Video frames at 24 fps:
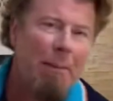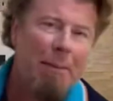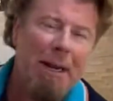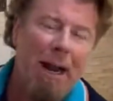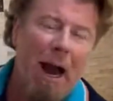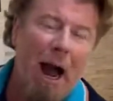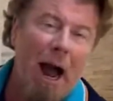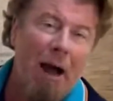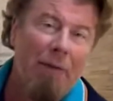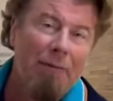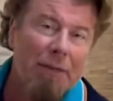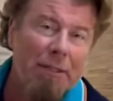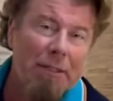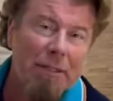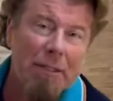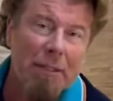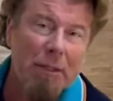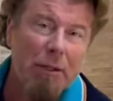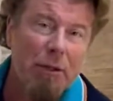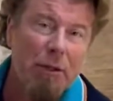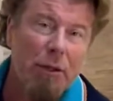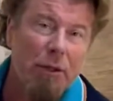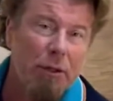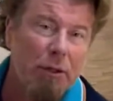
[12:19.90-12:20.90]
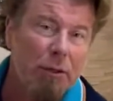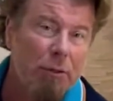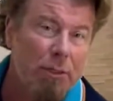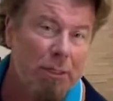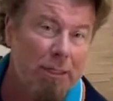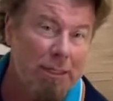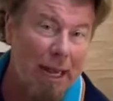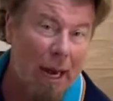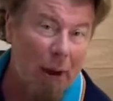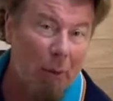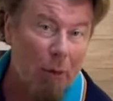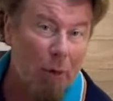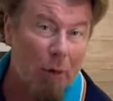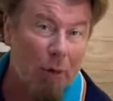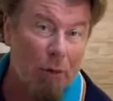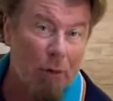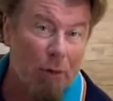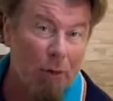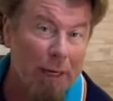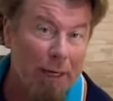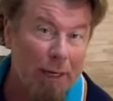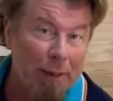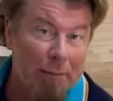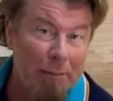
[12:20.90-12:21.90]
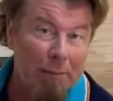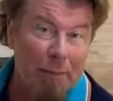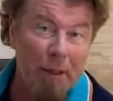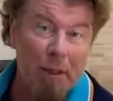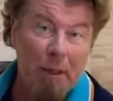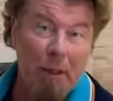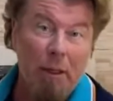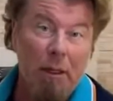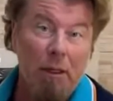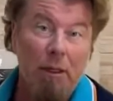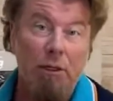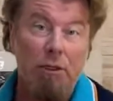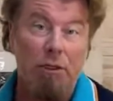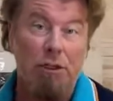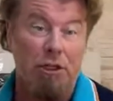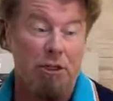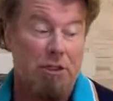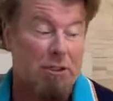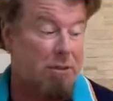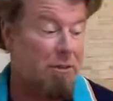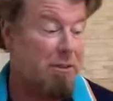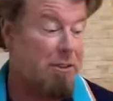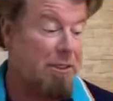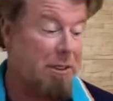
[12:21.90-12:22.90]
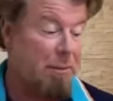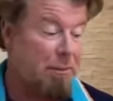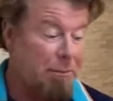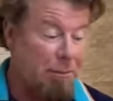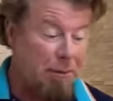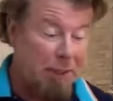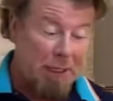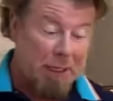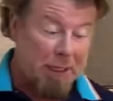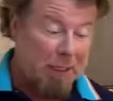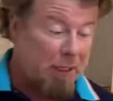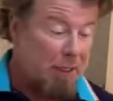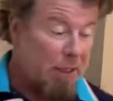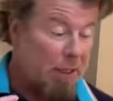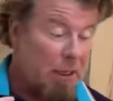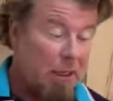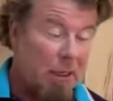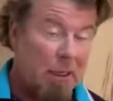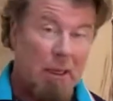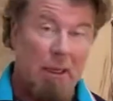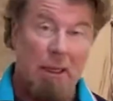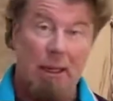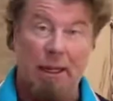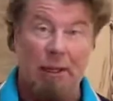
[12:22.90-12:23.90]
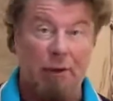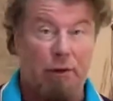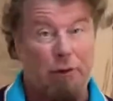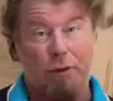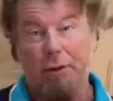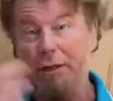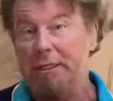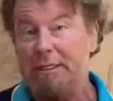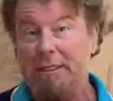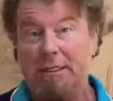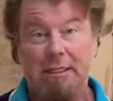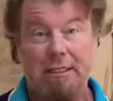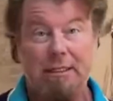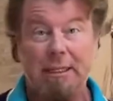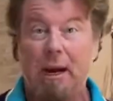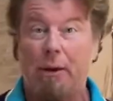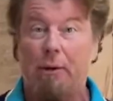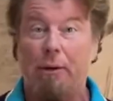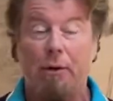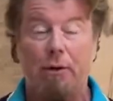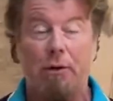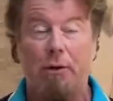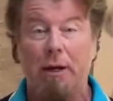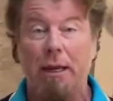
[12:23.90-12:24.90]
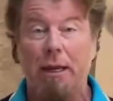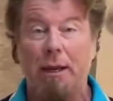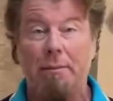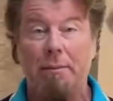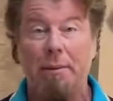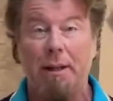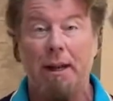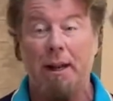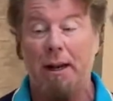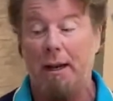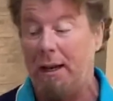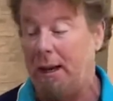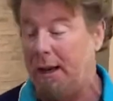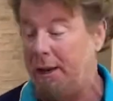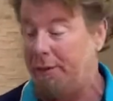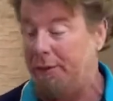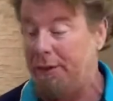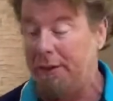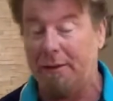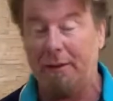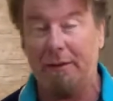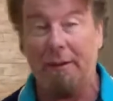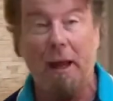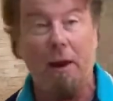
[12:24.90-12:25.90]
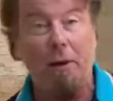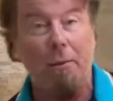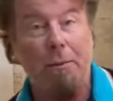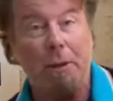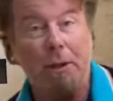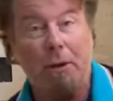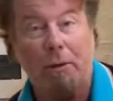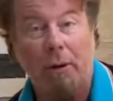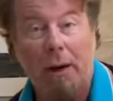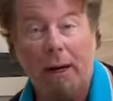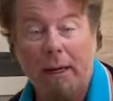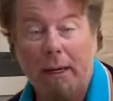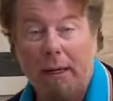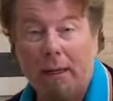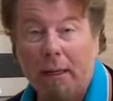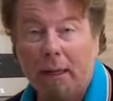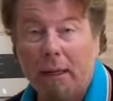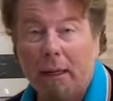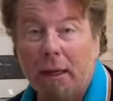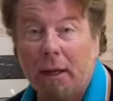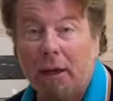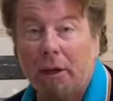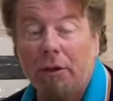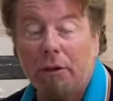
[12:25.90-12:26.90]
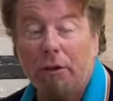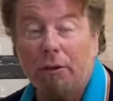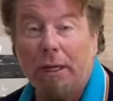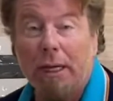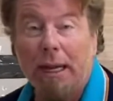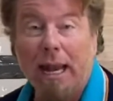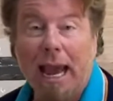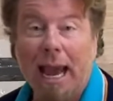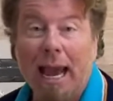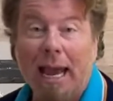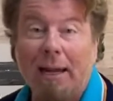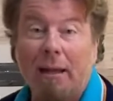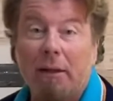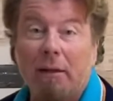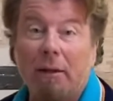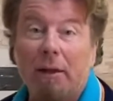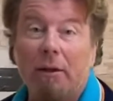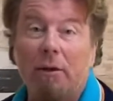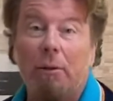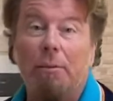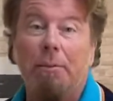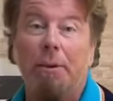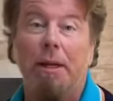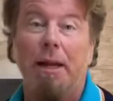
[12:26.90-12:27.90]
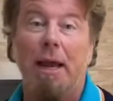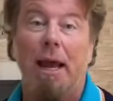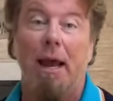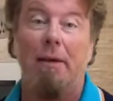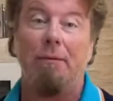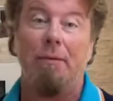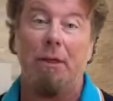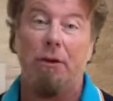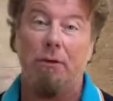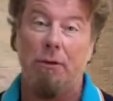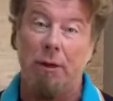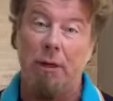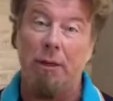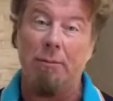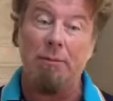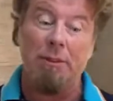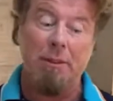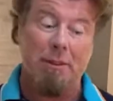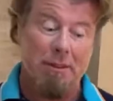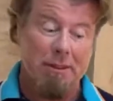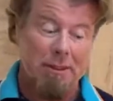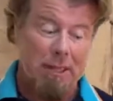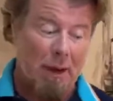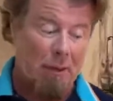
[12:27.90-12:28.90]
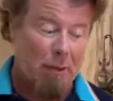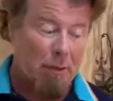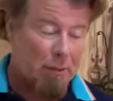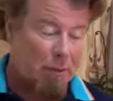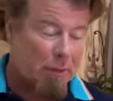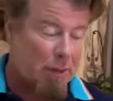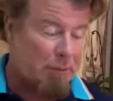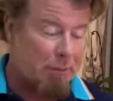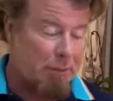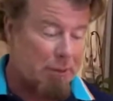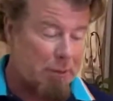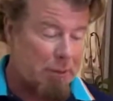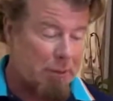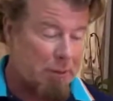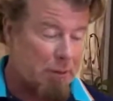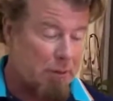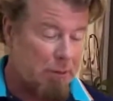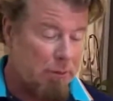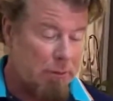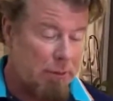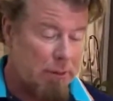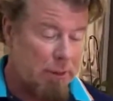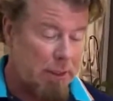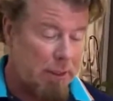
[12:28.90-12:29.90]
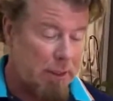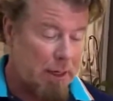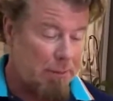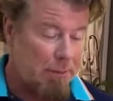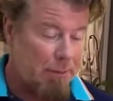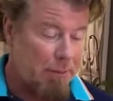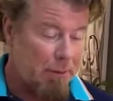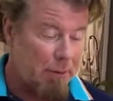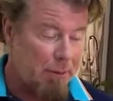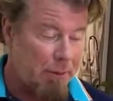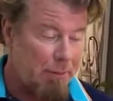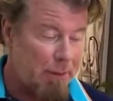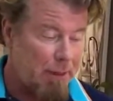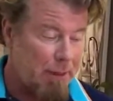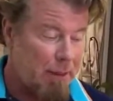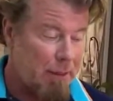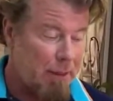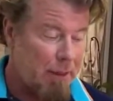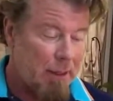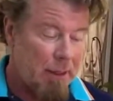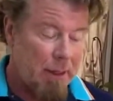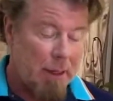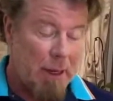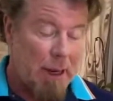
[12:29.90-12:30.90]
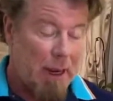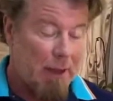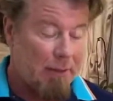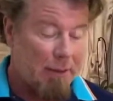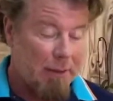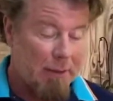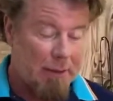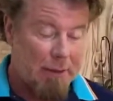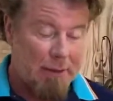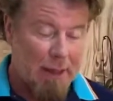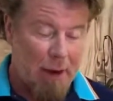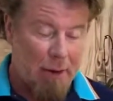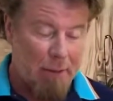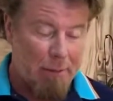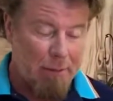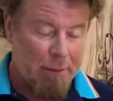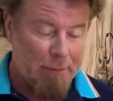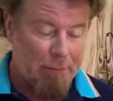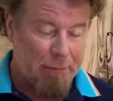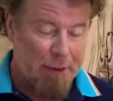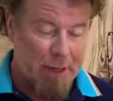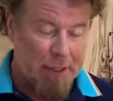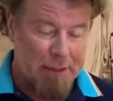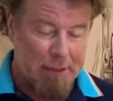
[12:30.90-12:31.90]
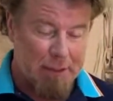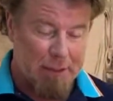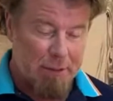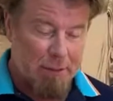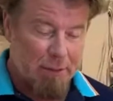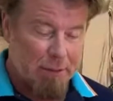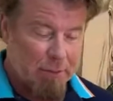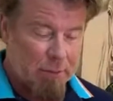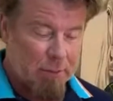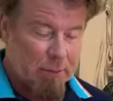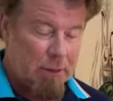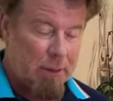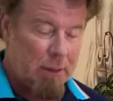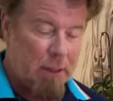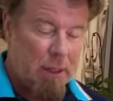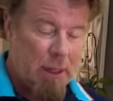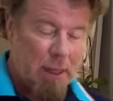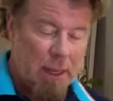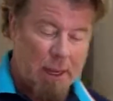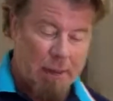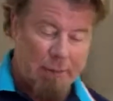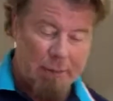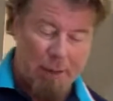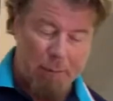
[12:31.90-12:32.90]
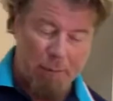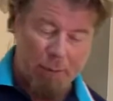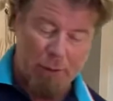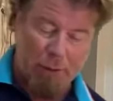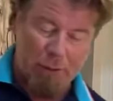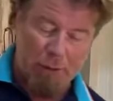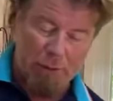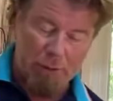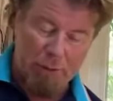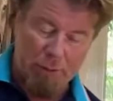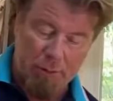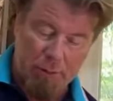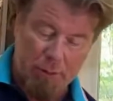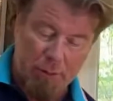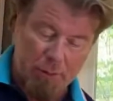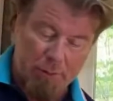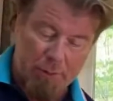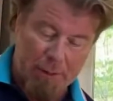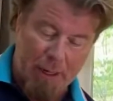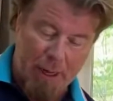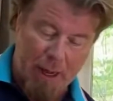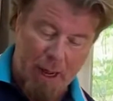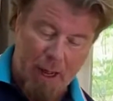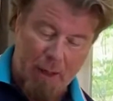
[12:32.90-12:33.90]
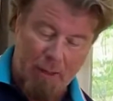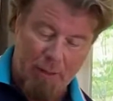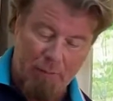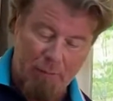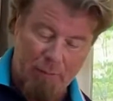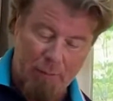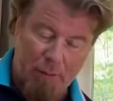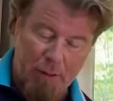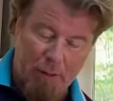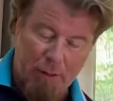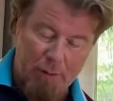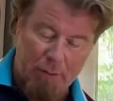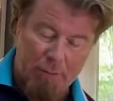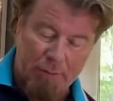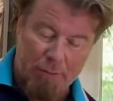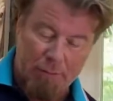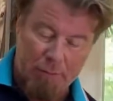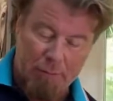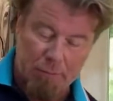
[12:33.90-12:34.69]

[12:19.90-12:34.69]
I mean, obviously you could use sour cream. Just simply increase the sour cream, and I think that would be great. You could add a little bit of heavy cream to the sour cream to loosen it up a little bit. I think that would be fine too. And then we're going to do a little bit of olive oil.